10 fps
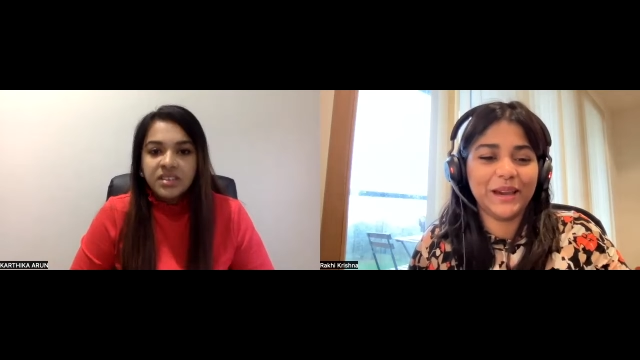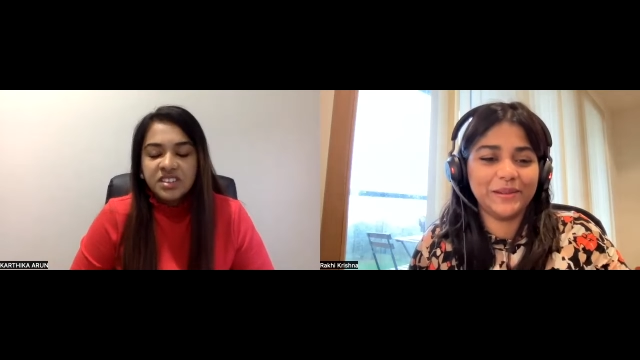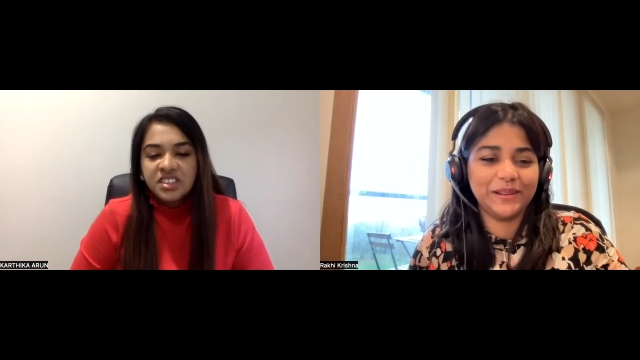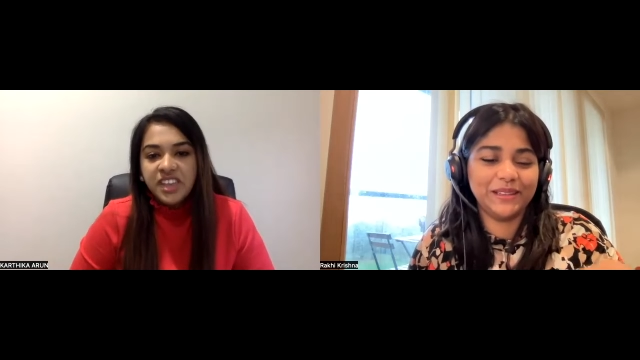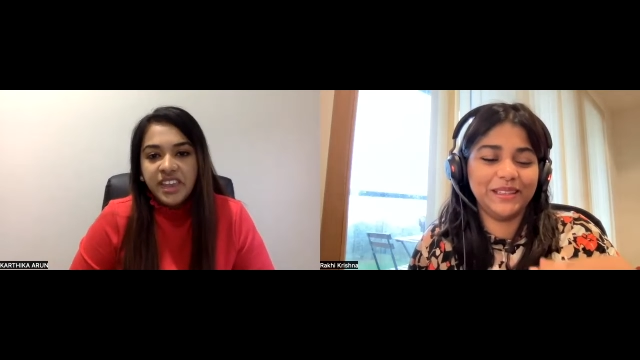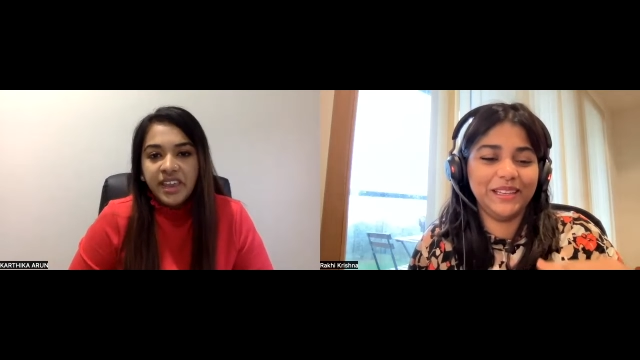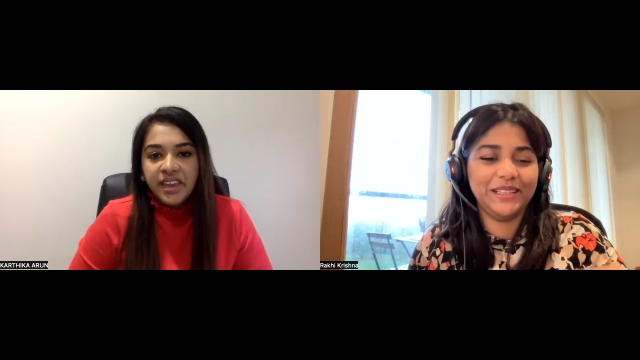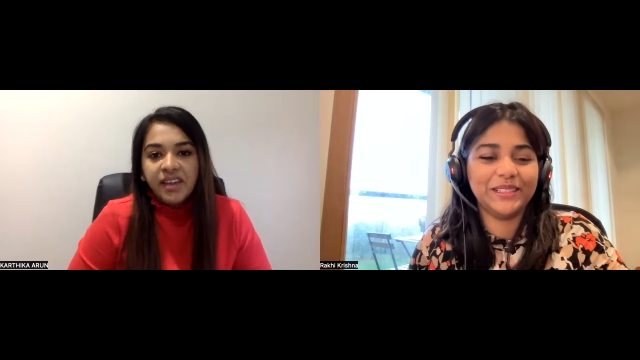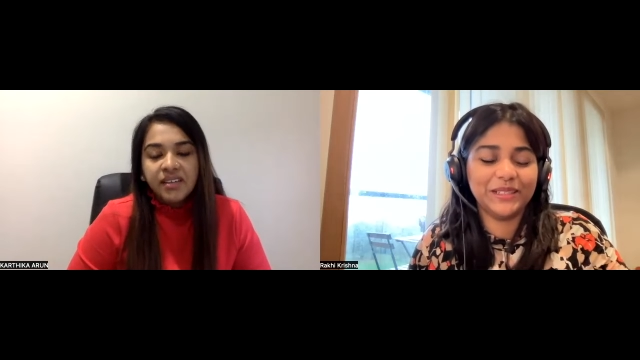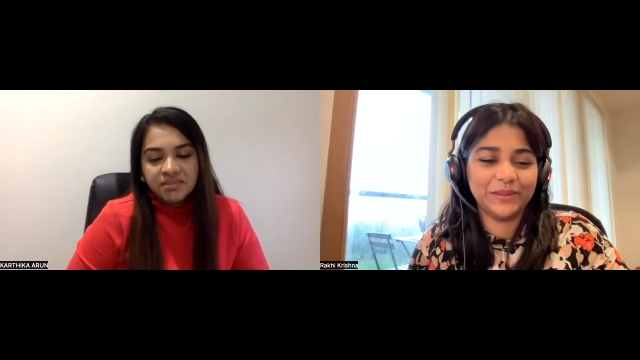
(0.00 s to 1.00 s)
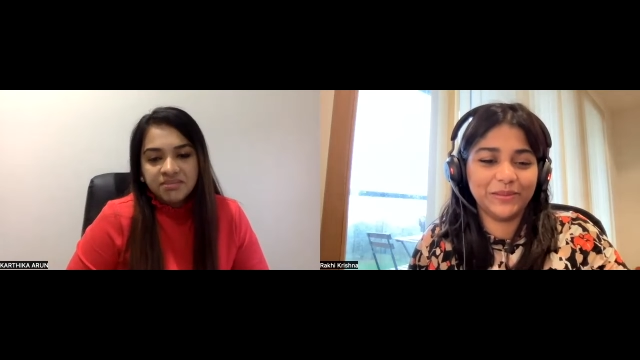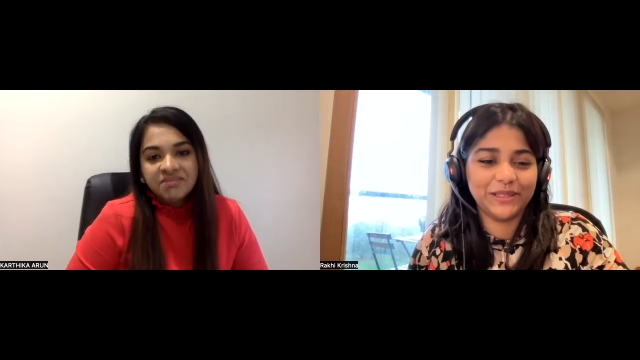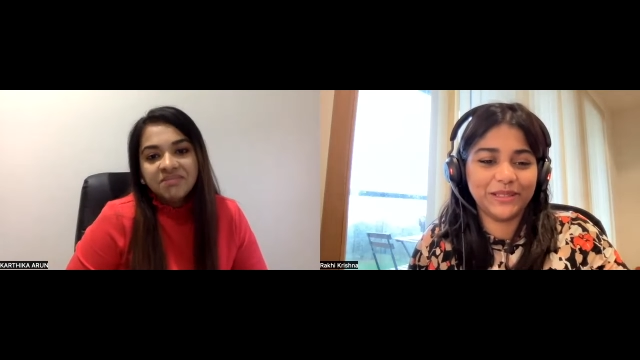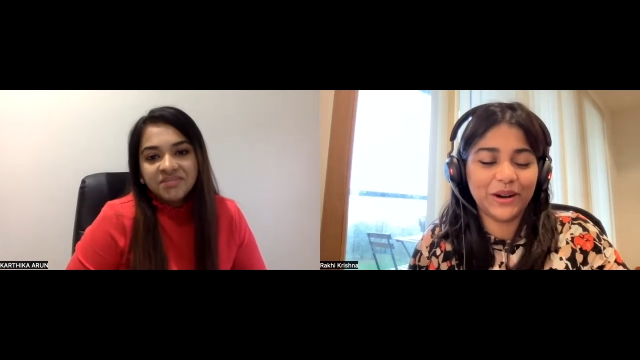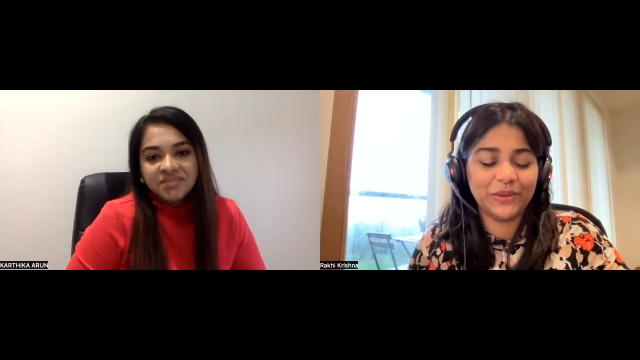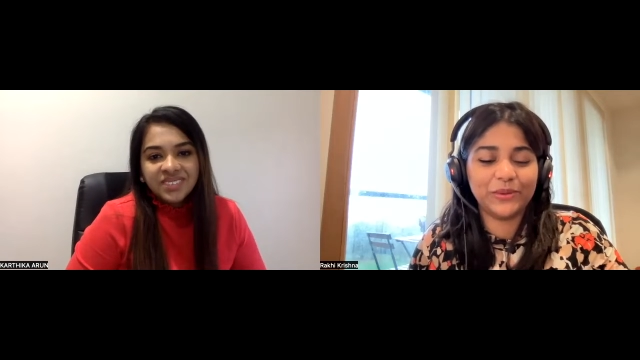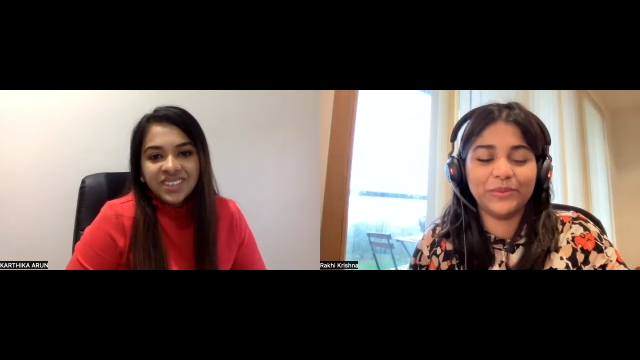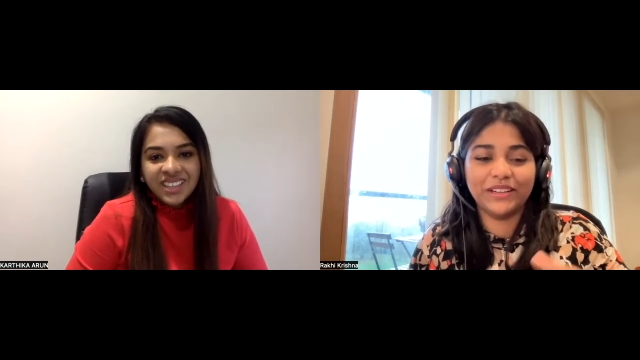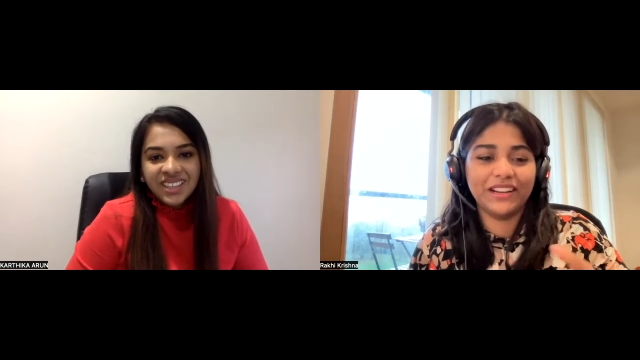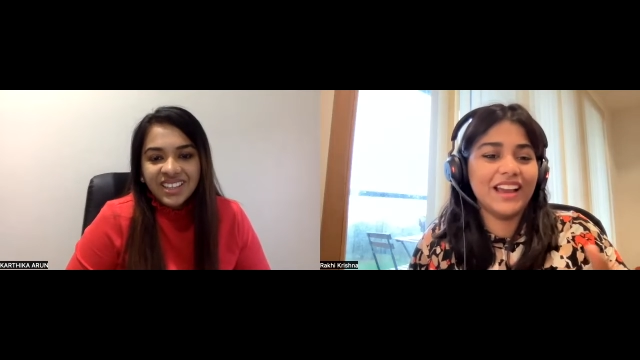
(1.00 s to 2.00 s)
Speaker 1: uh, the internship is the hard one.
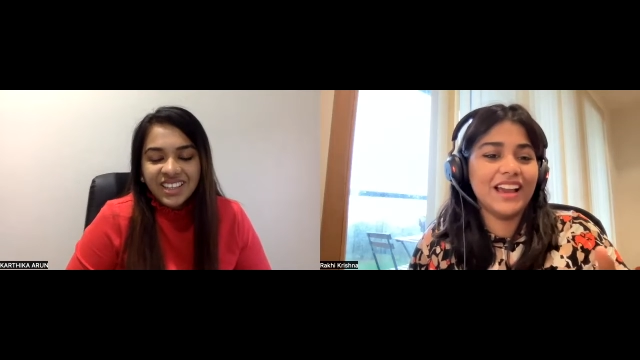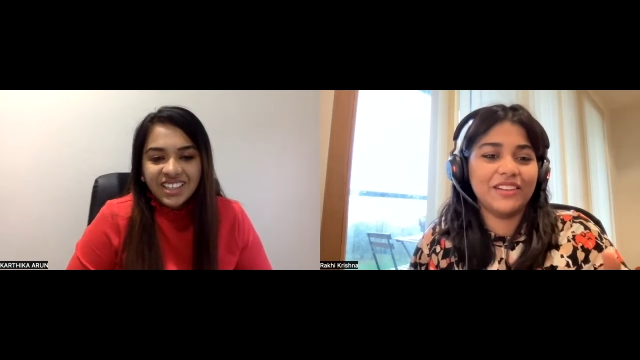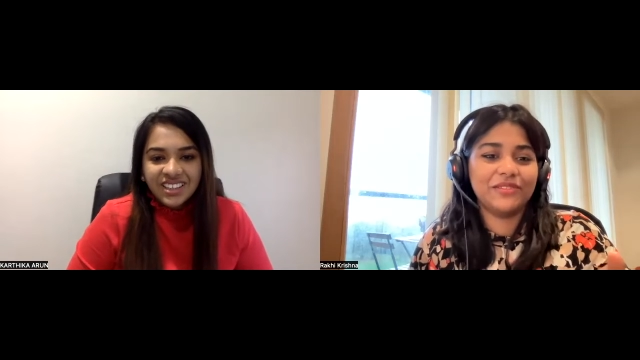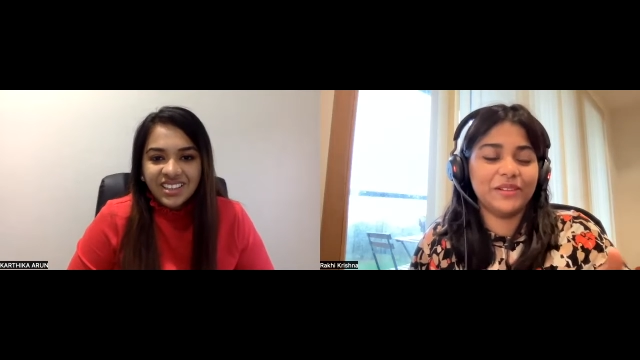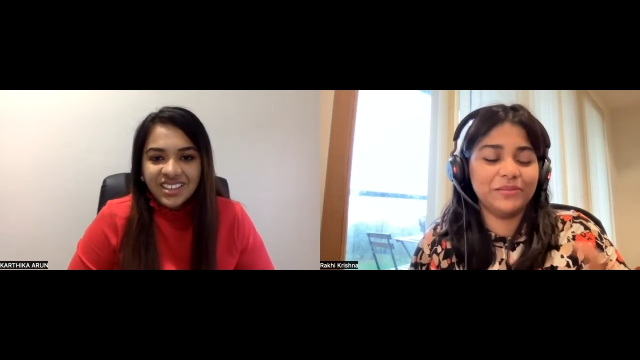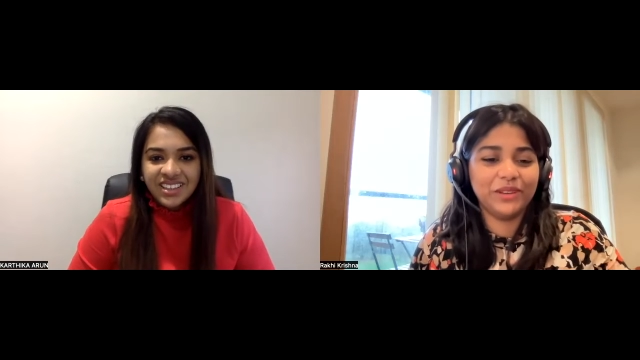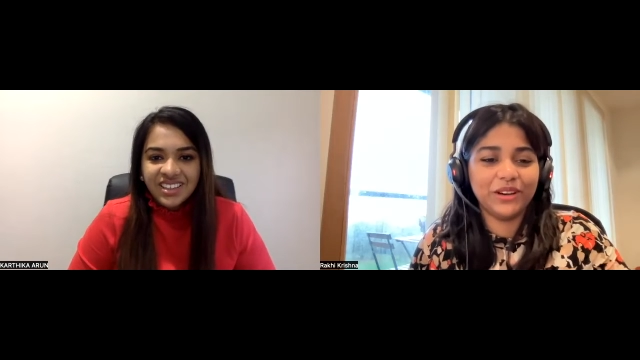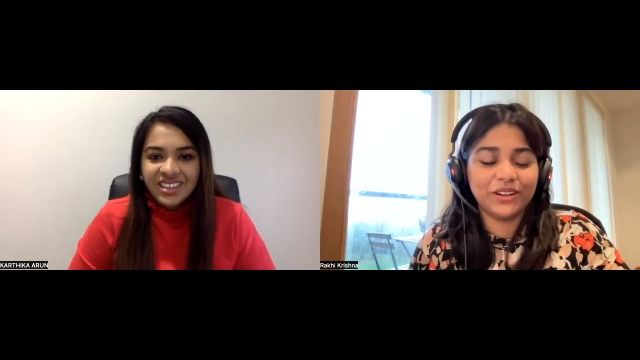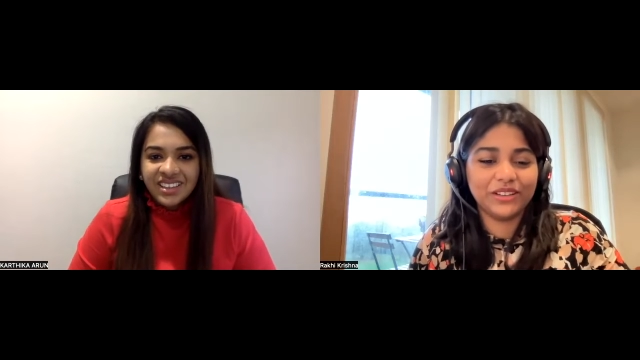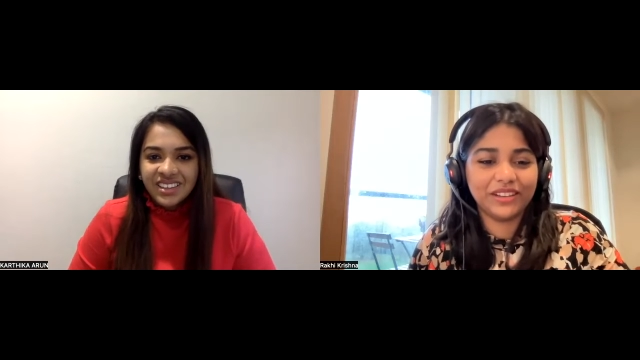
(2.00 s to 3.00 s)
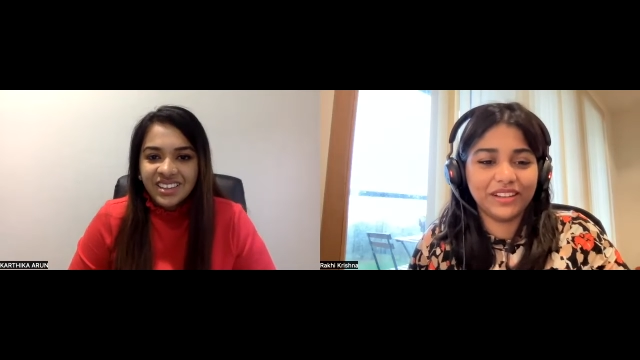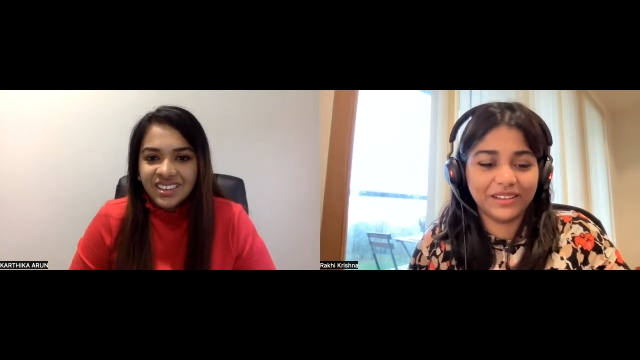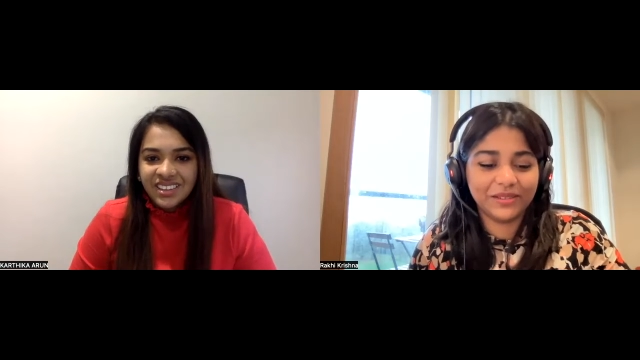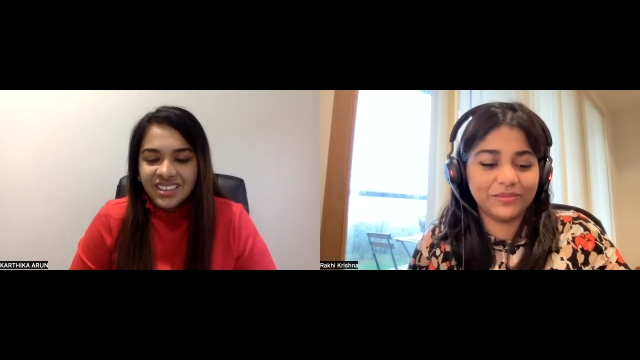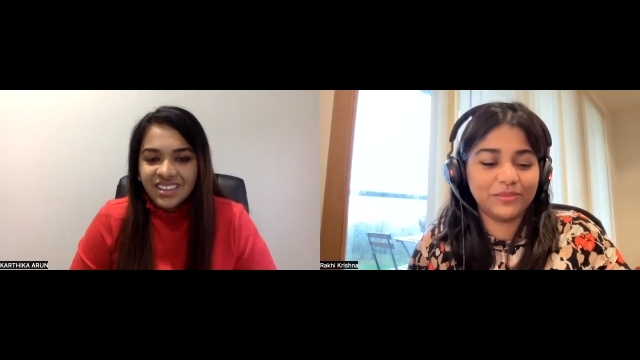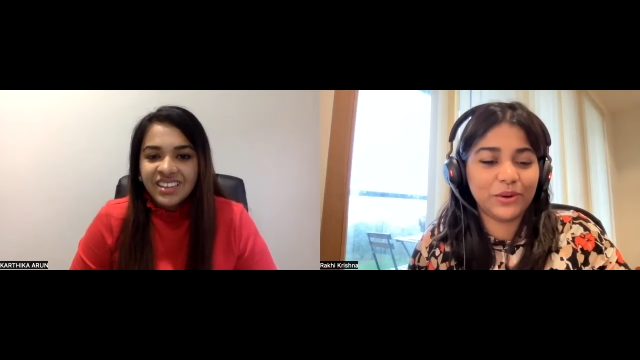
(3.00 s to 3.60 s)
But from your um,